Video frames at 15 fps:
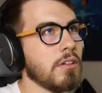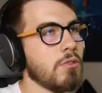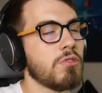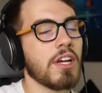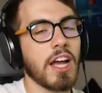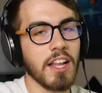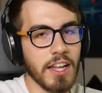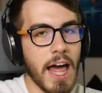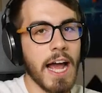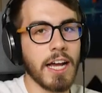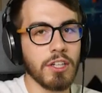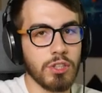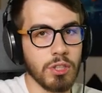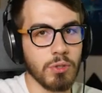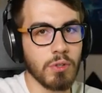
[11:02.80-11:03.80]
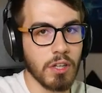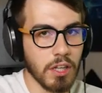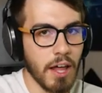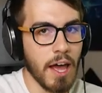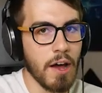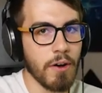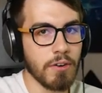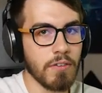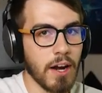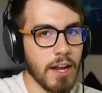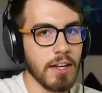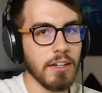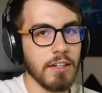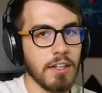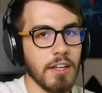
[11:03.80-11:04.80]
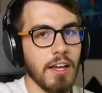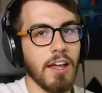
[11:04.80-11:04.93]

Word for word: It was like a Lakitu cloud, right?